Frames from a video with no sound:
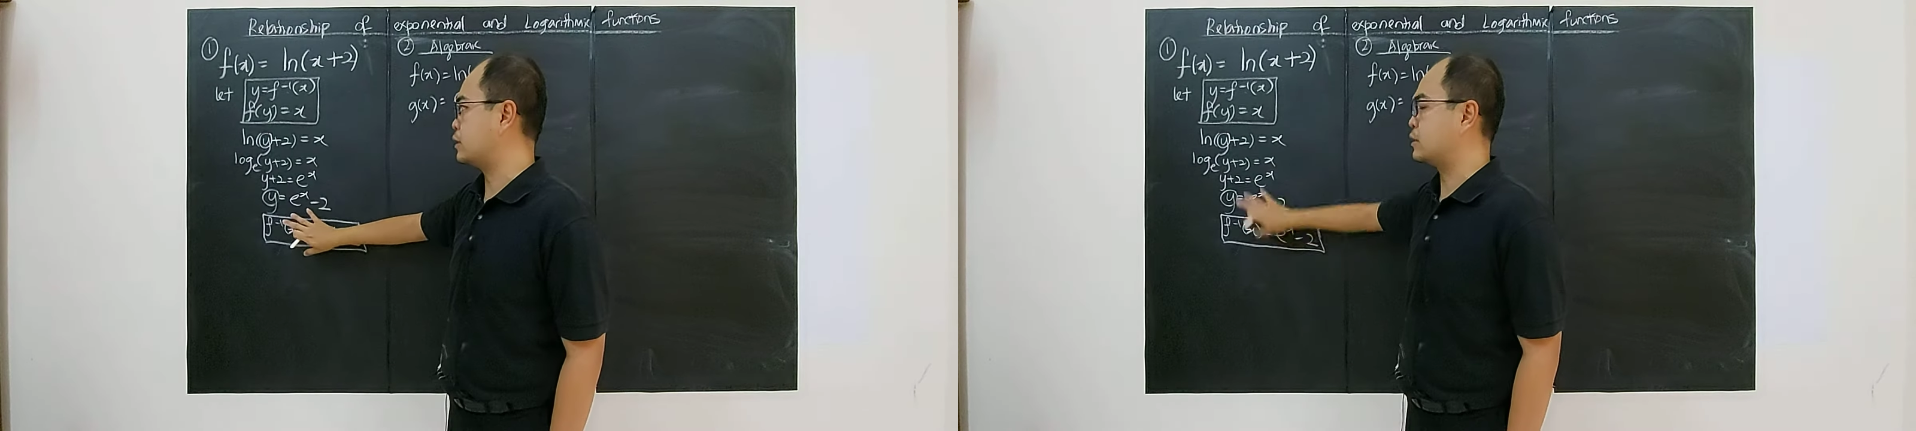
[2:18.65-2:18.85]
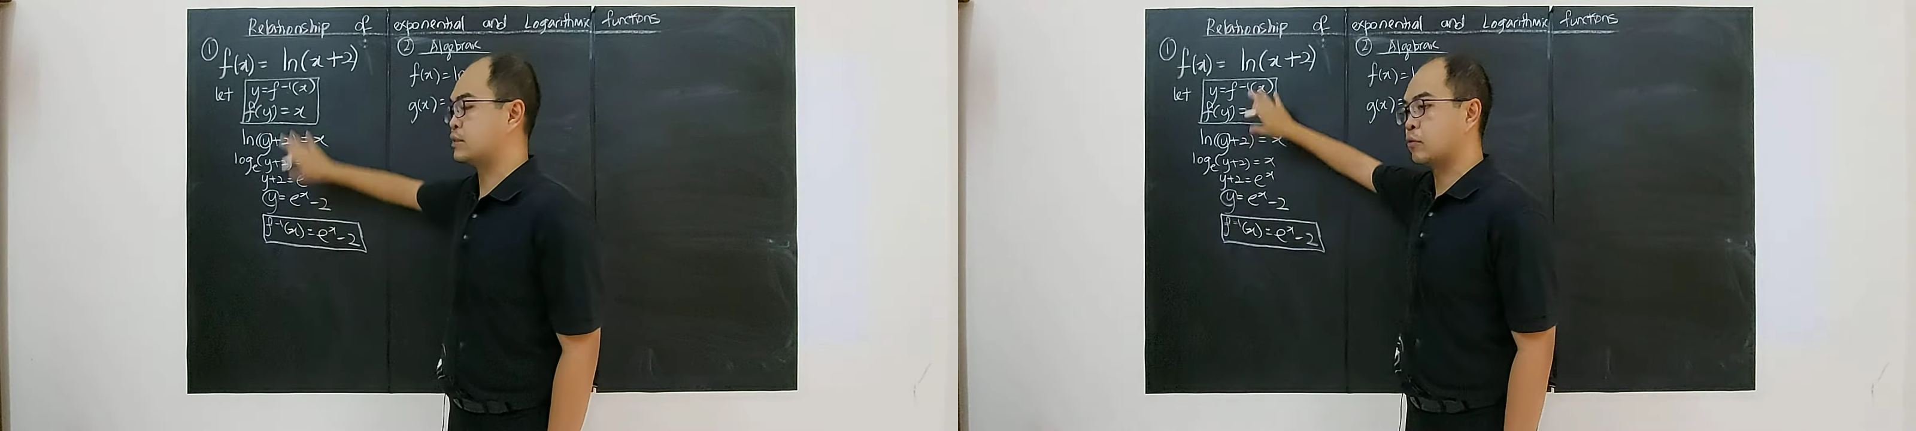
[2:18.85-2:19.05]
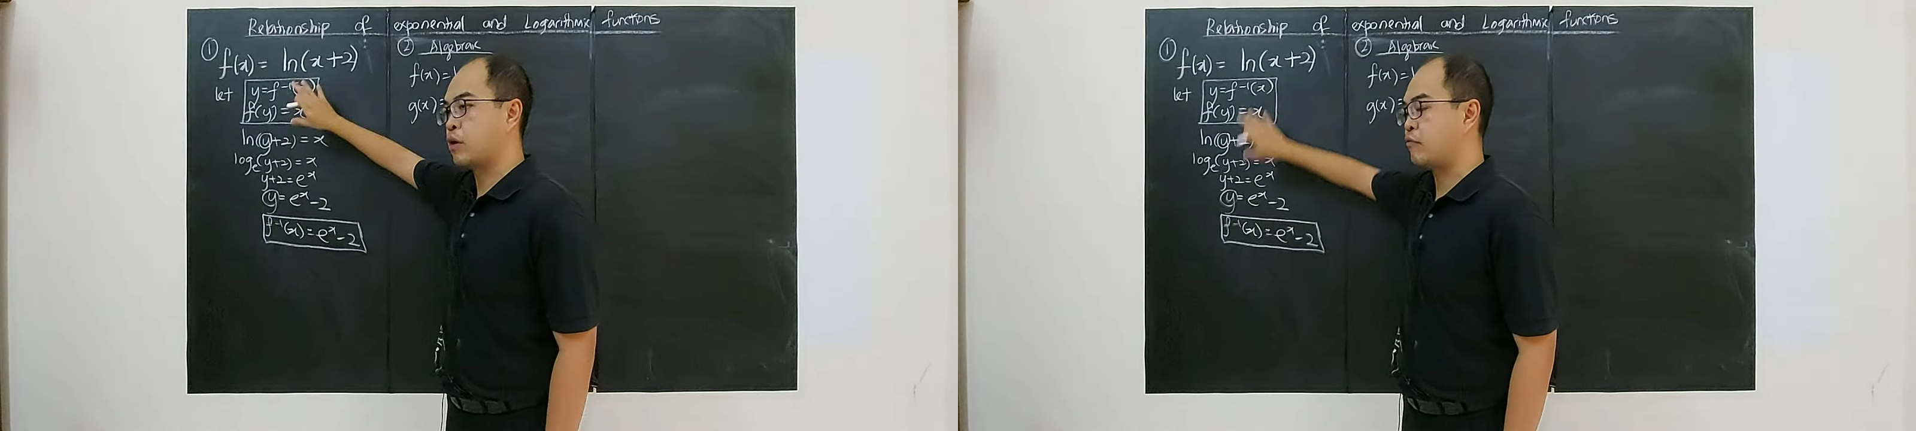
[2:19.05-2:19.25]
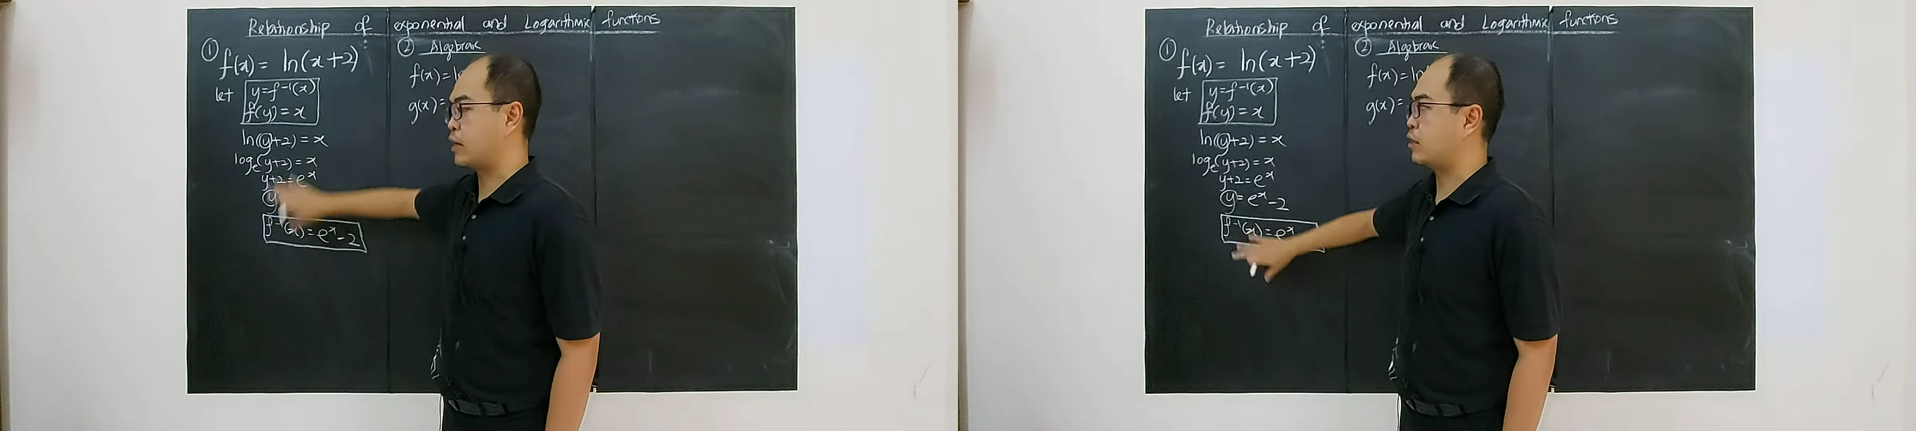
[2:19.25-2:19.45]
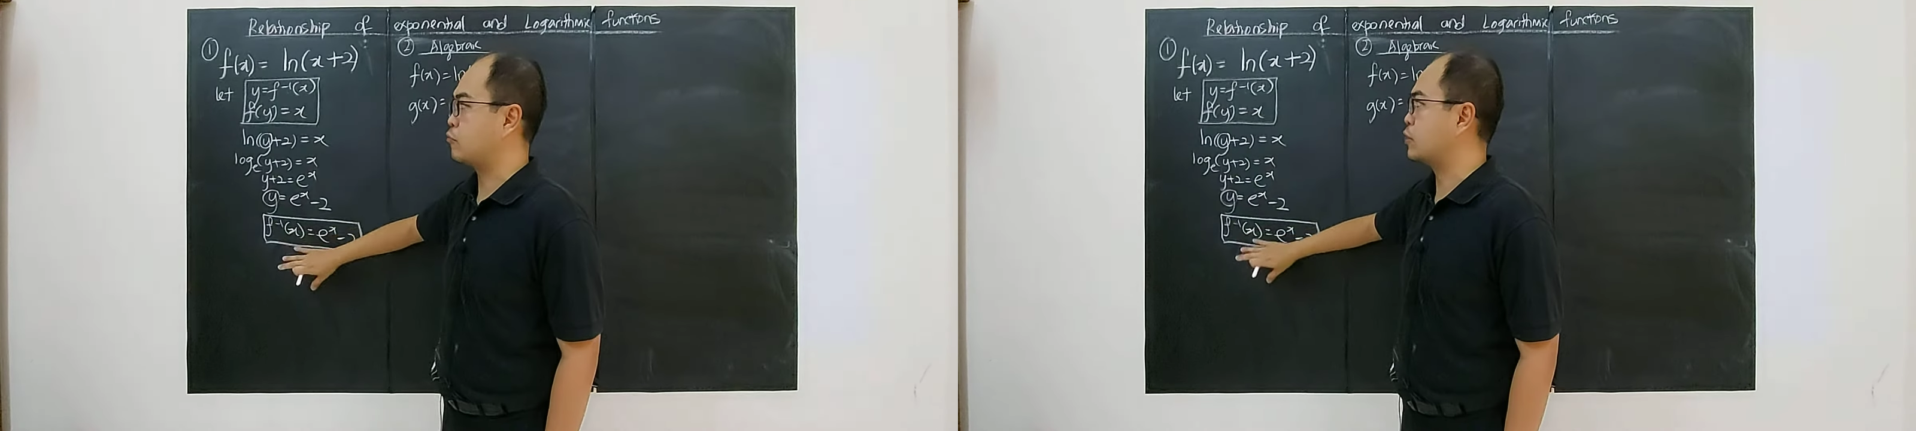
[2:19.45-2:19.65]
this is the way of
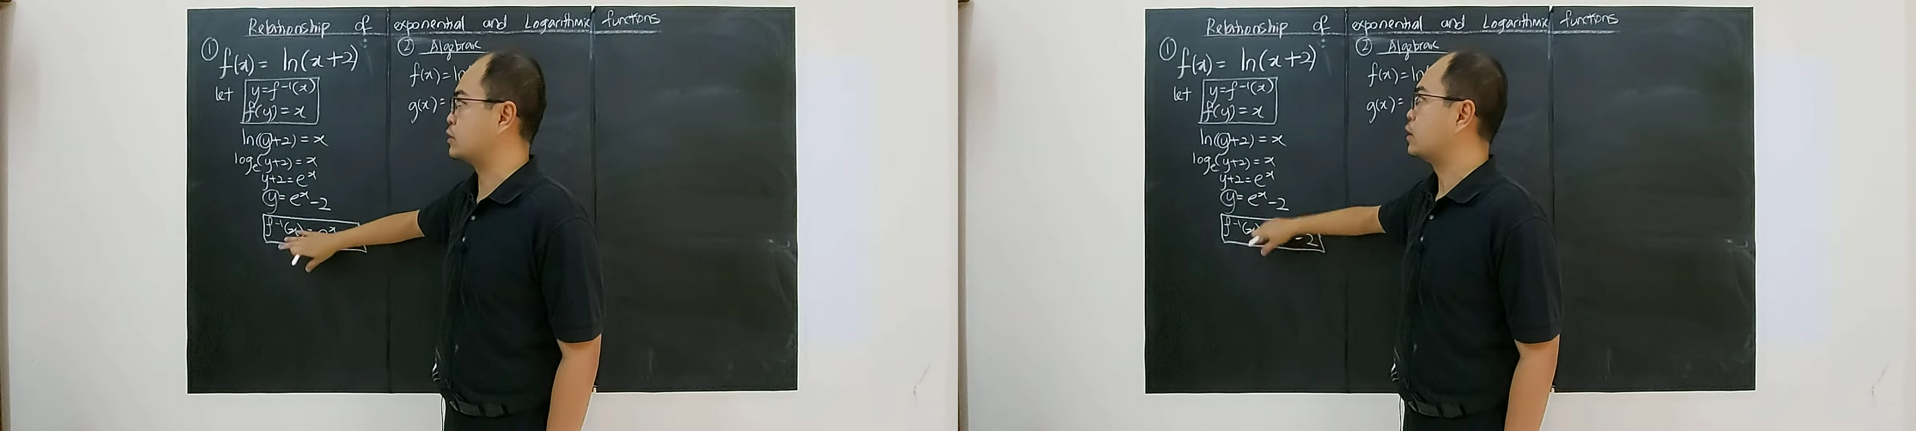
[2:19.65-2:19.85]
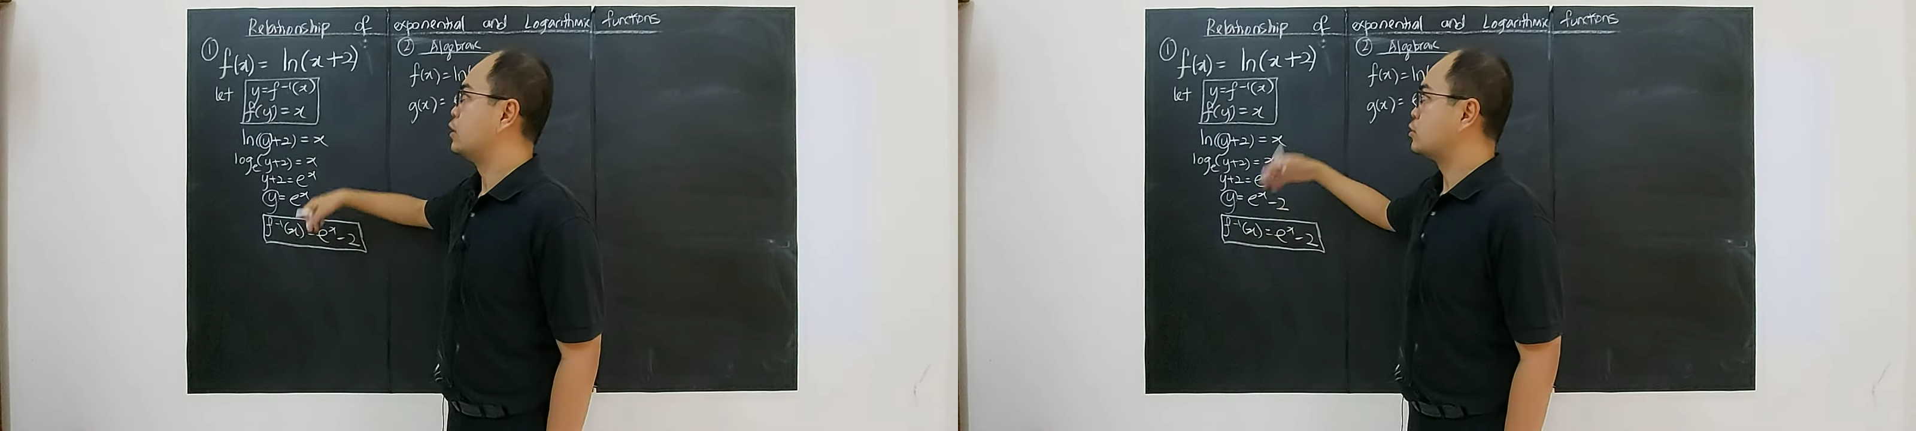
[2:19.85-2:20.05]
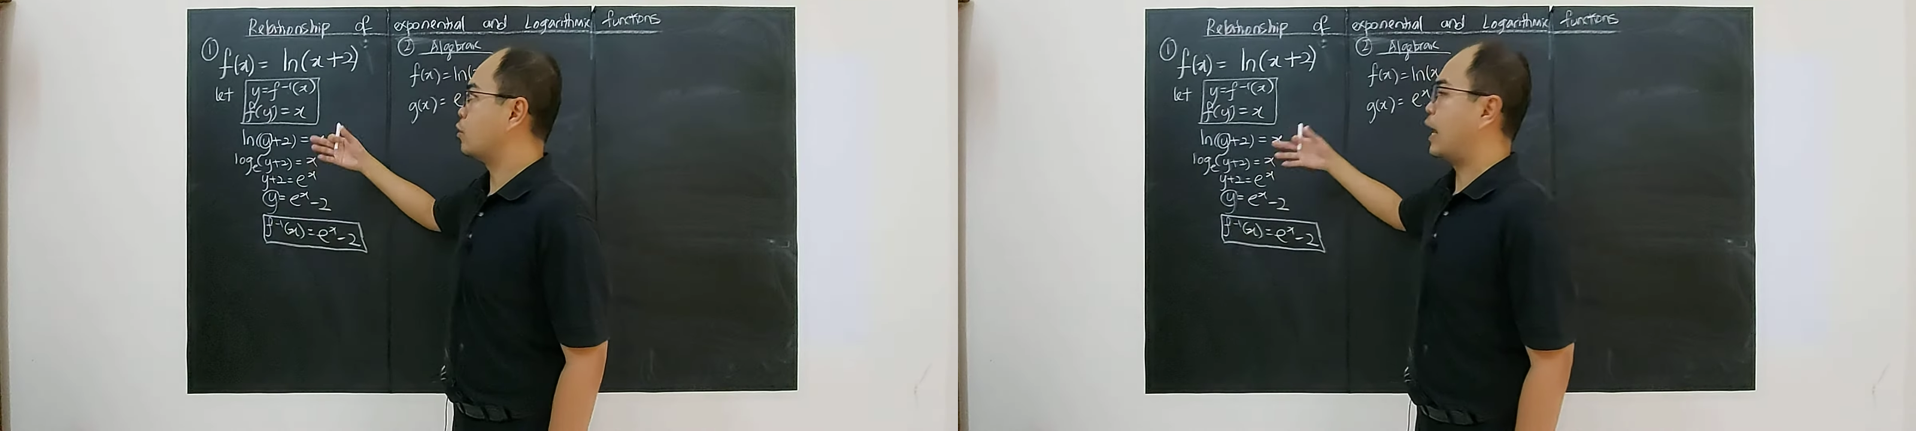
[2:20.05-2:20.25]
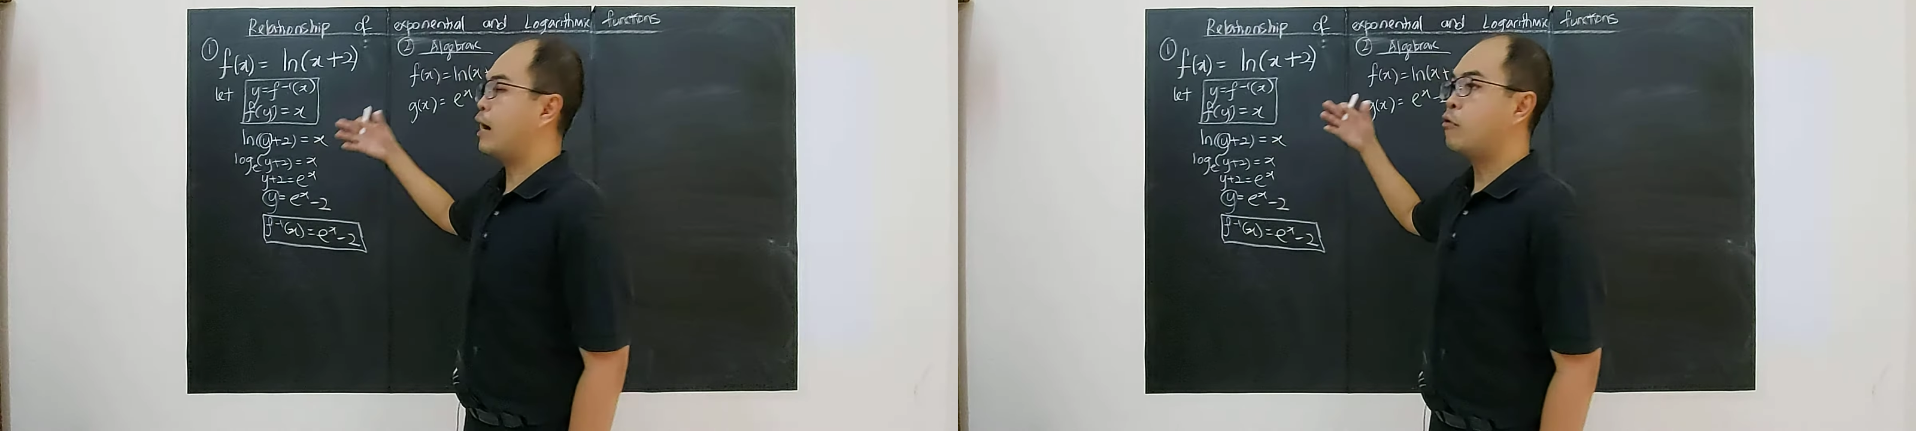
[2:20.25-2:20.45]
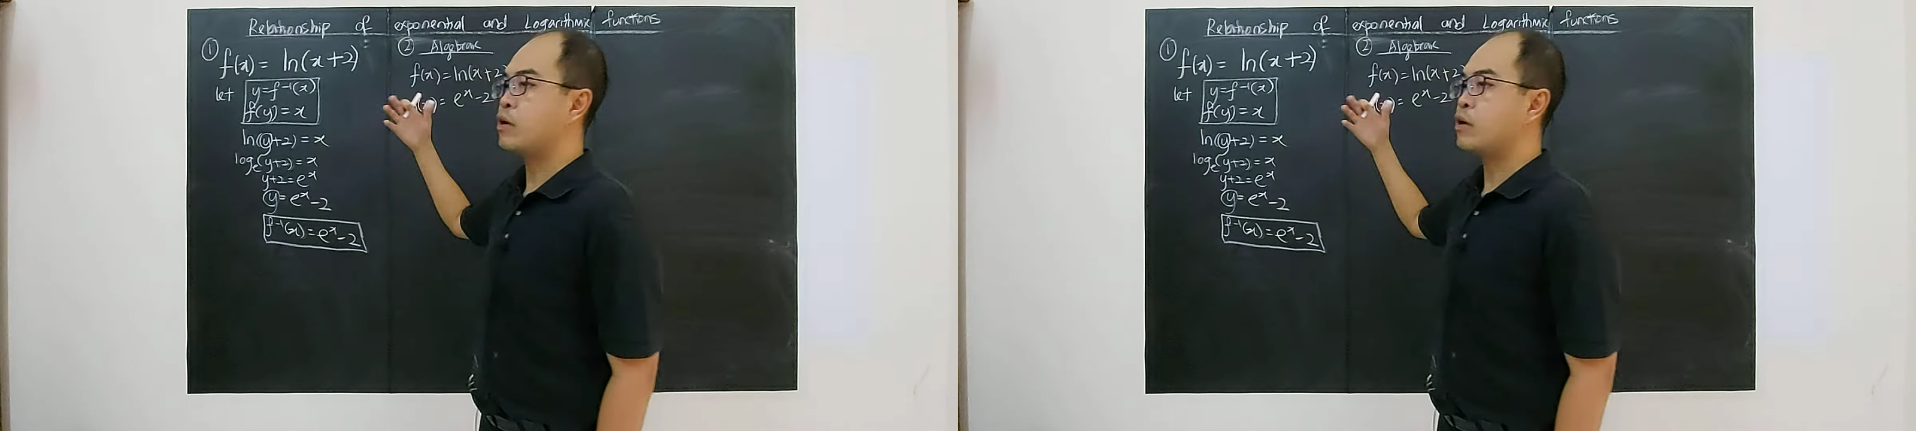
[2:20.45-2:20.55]
finding inverse. So how